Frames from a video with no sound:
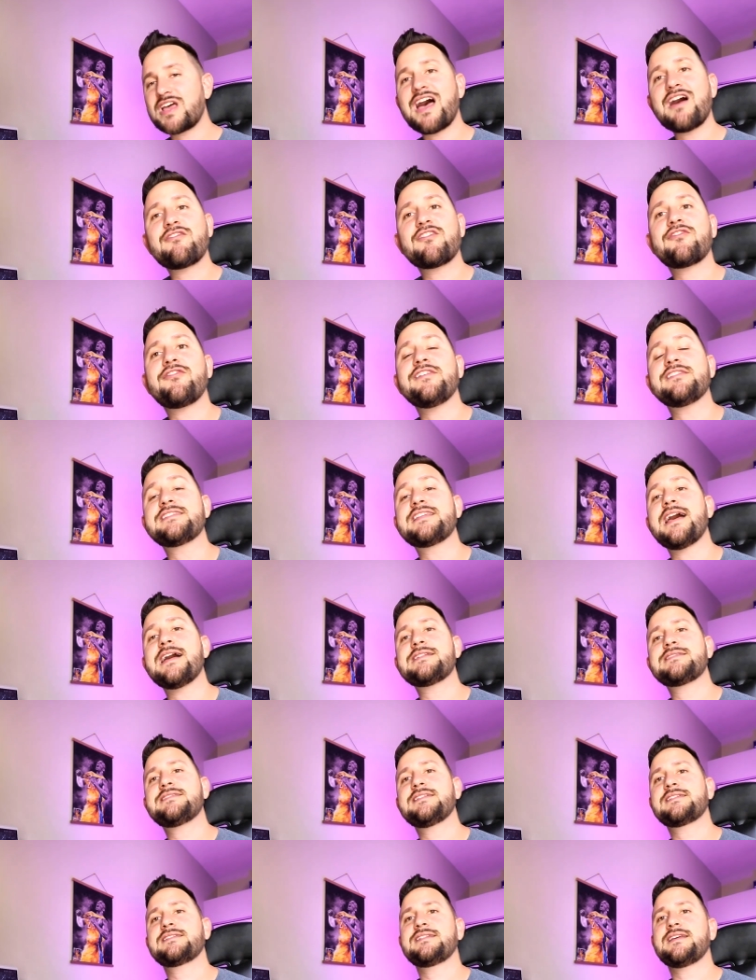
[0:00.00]
have a
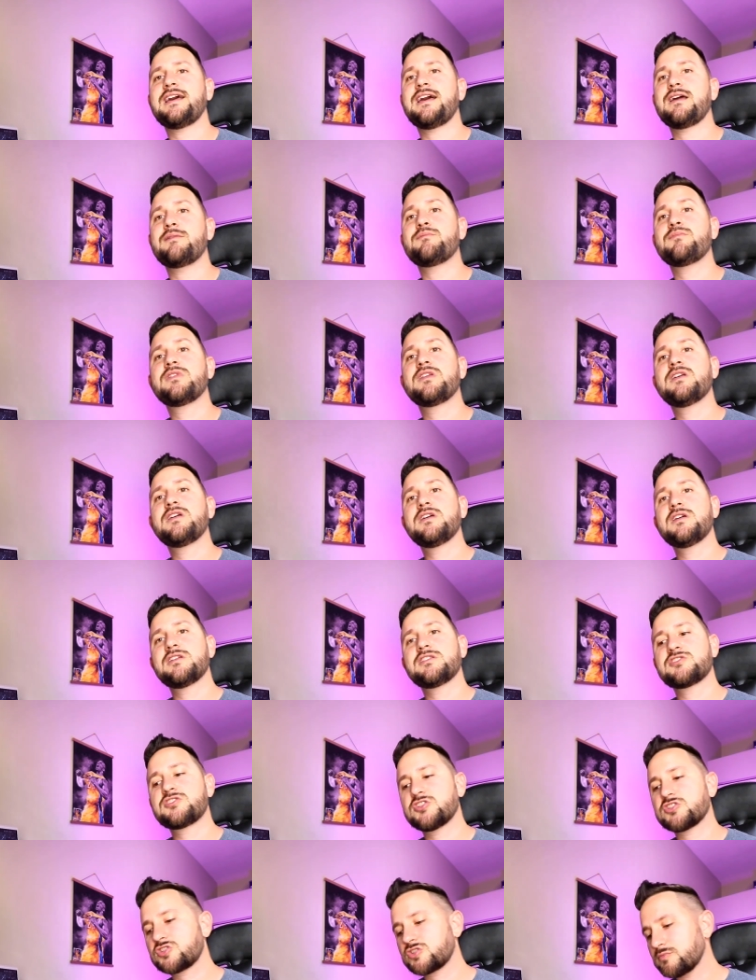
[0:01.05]
fantastic time,
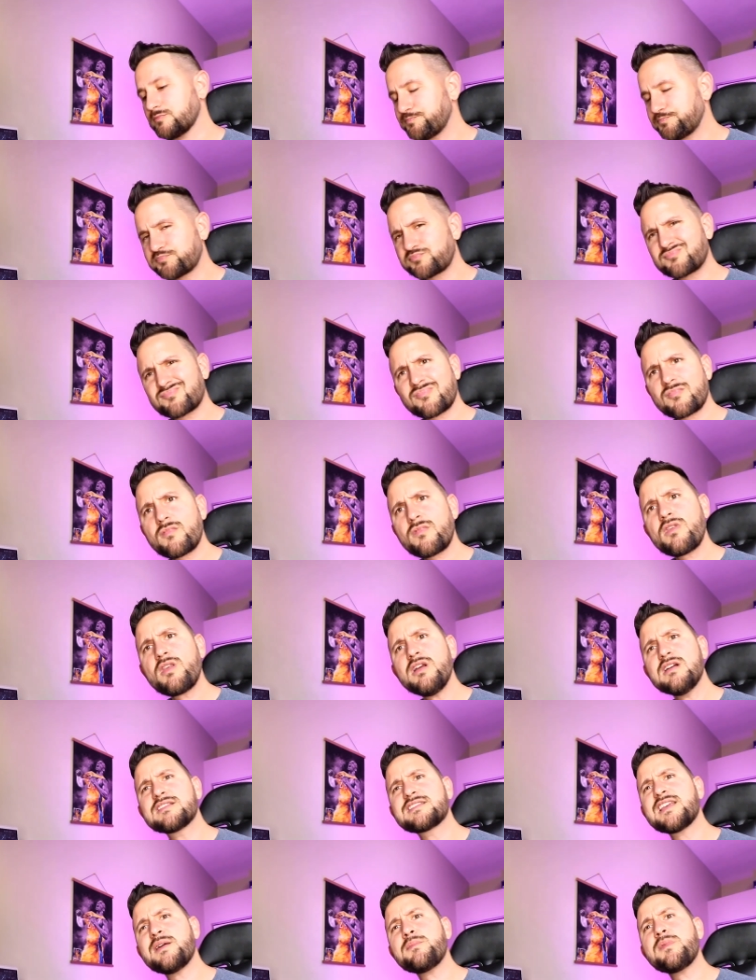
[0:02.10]
just
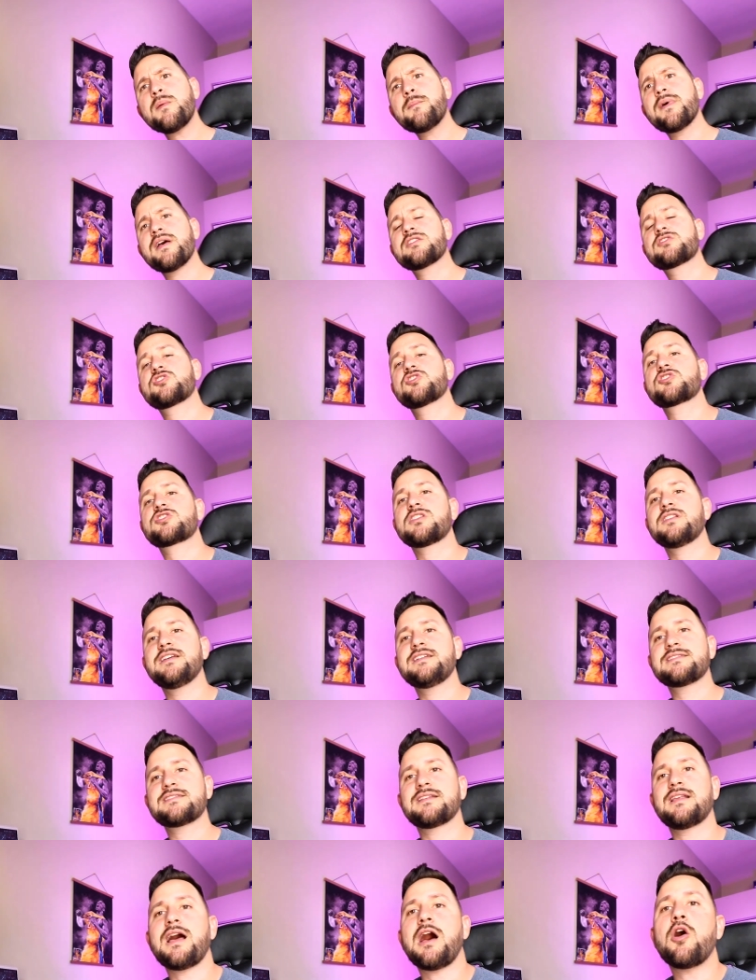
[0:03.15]
send me a message.
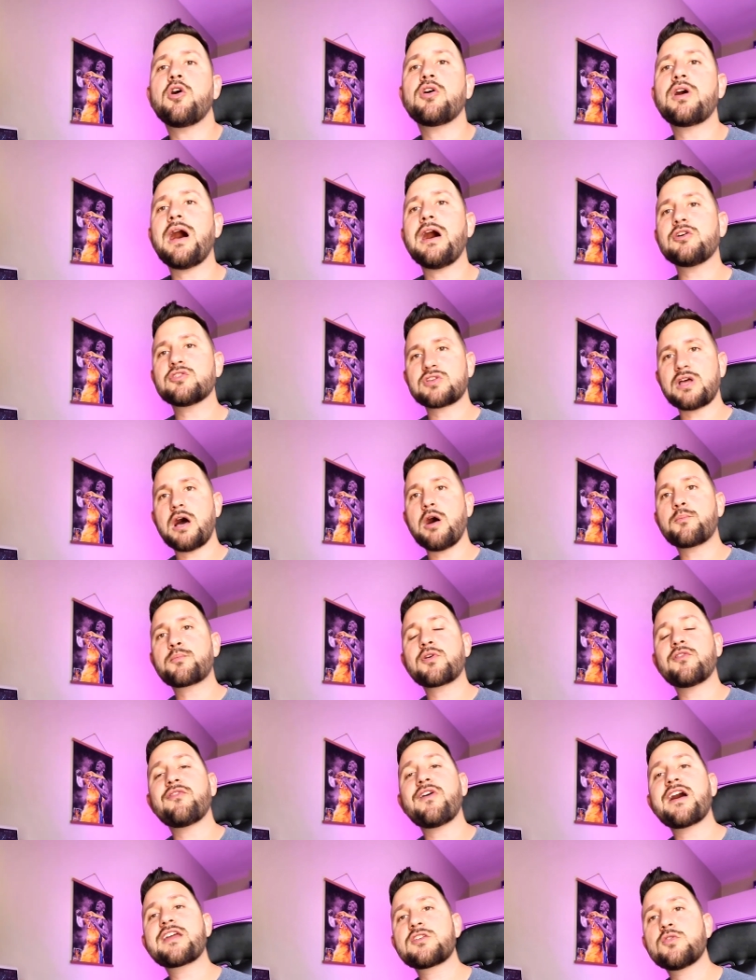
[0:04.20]
Let's I'll, I'll, I'll
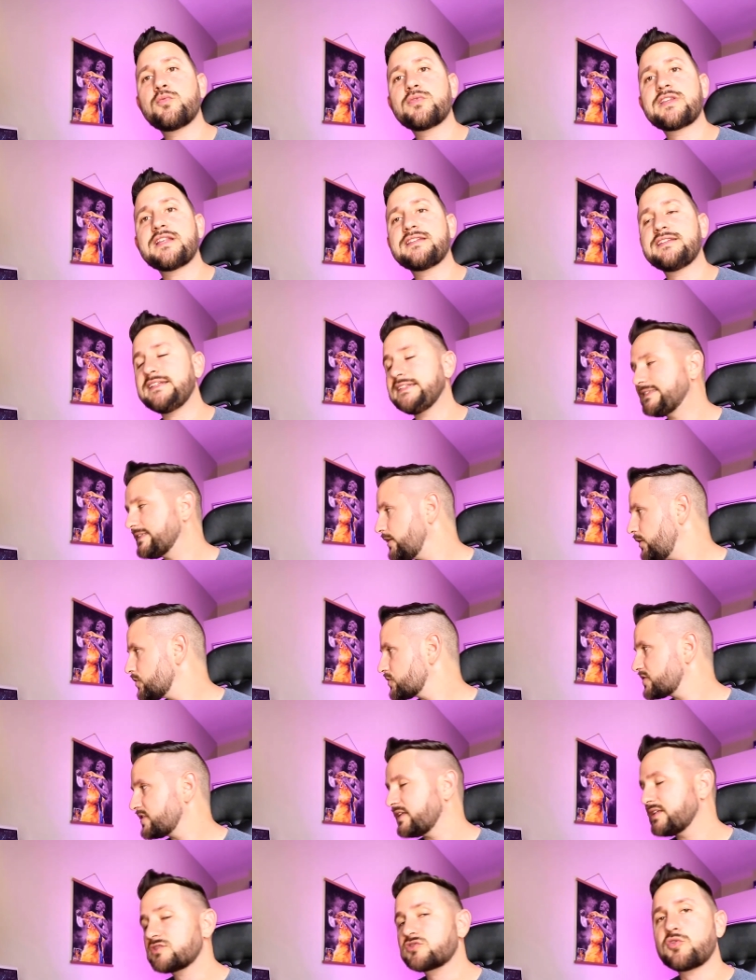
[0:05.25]
provide you with the
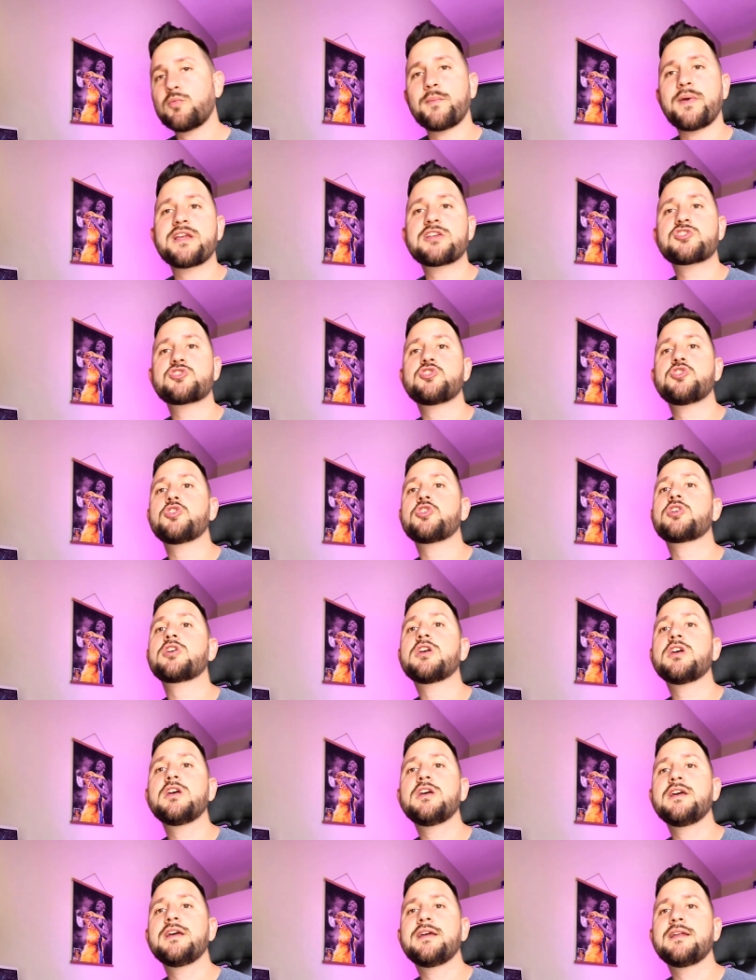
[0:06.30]
details. So make sure
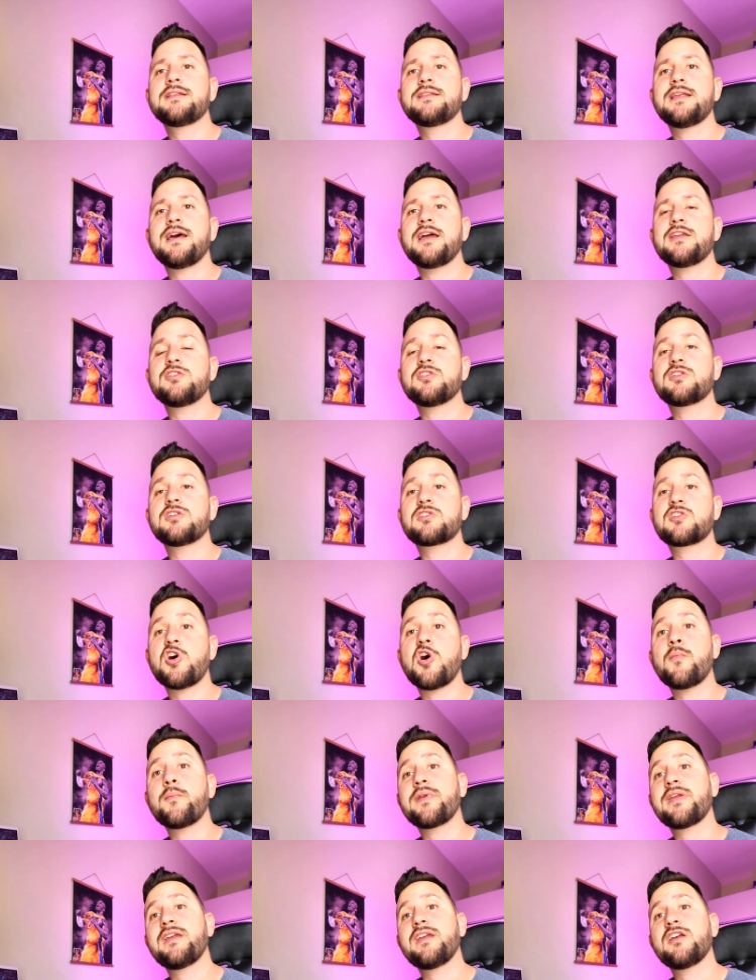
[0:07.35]
that you could
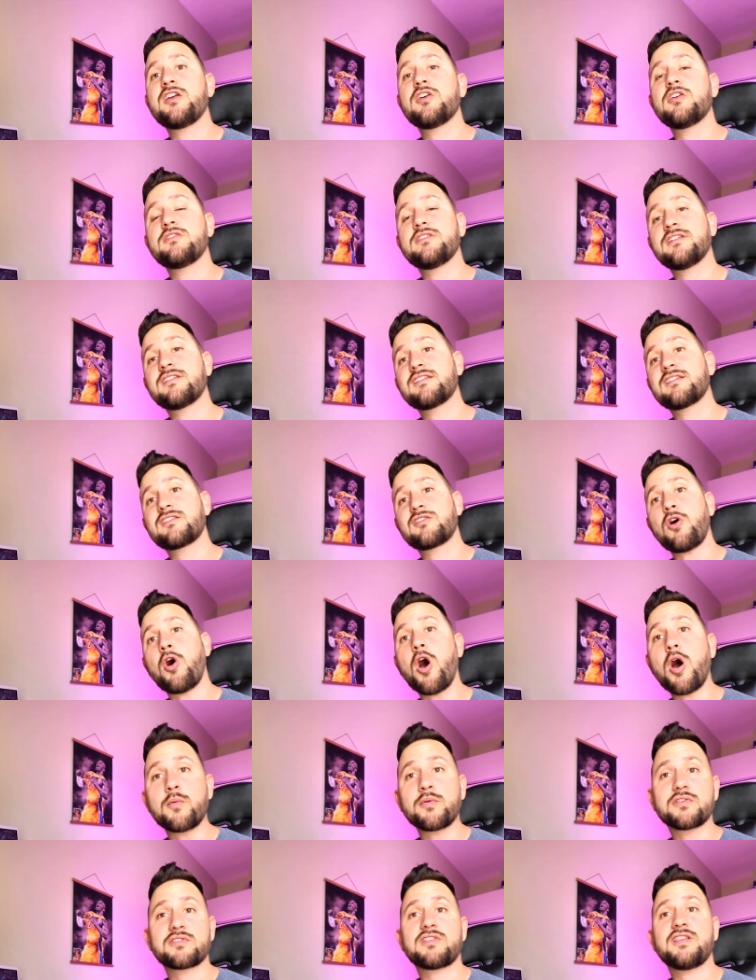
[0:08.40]
come here. This is
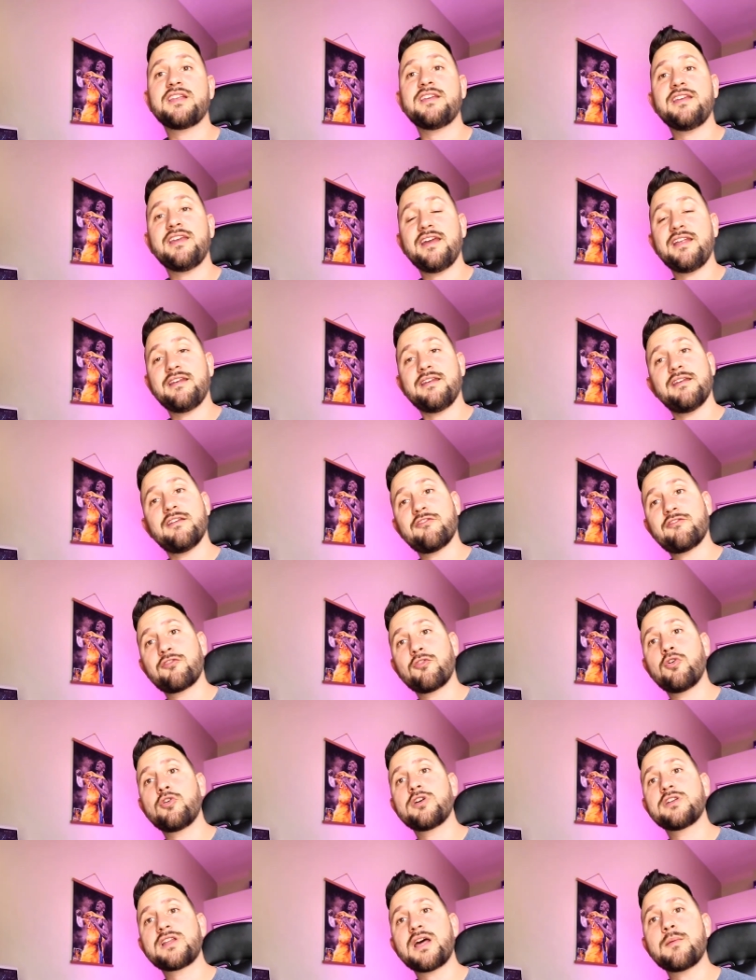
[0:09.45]
obviously in
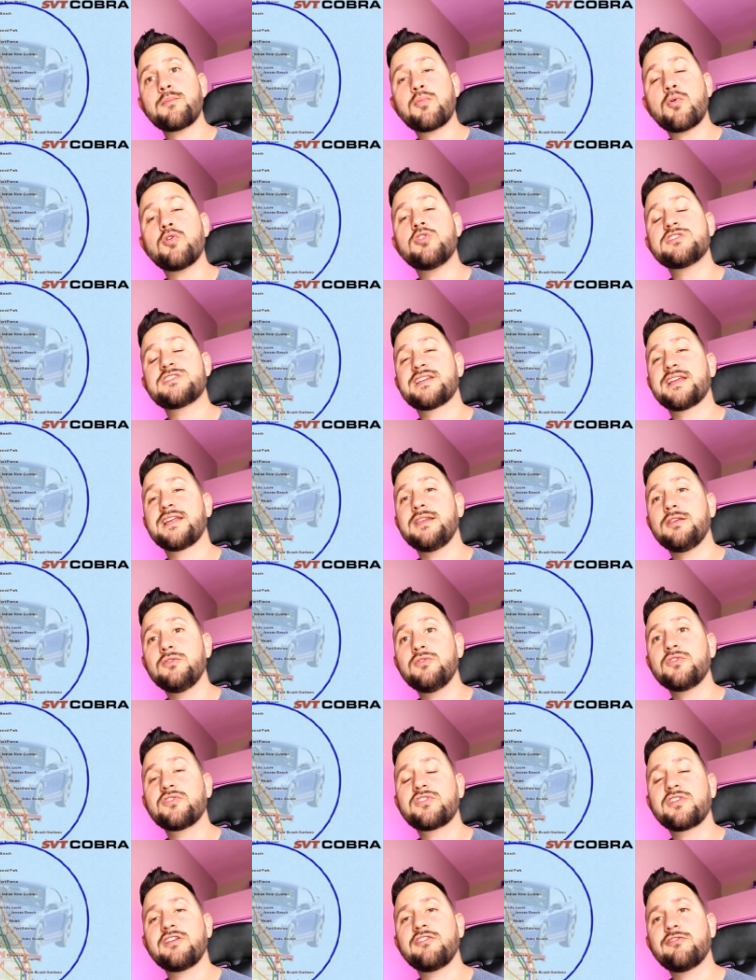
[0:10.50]
Florida, Port St.
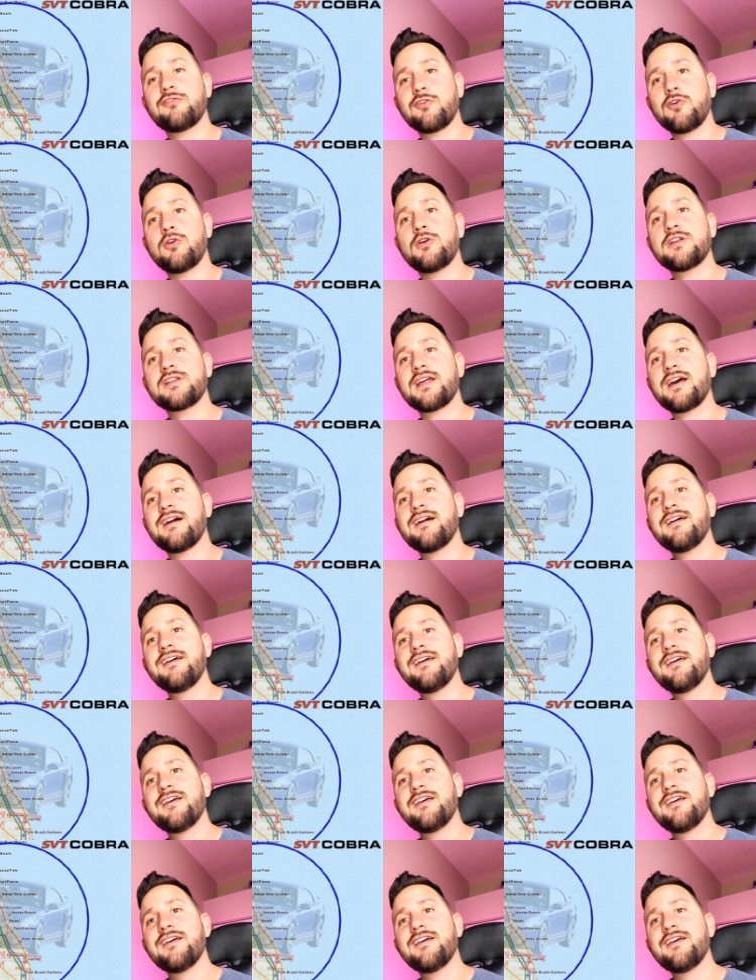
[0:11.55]
Lucie, Florida.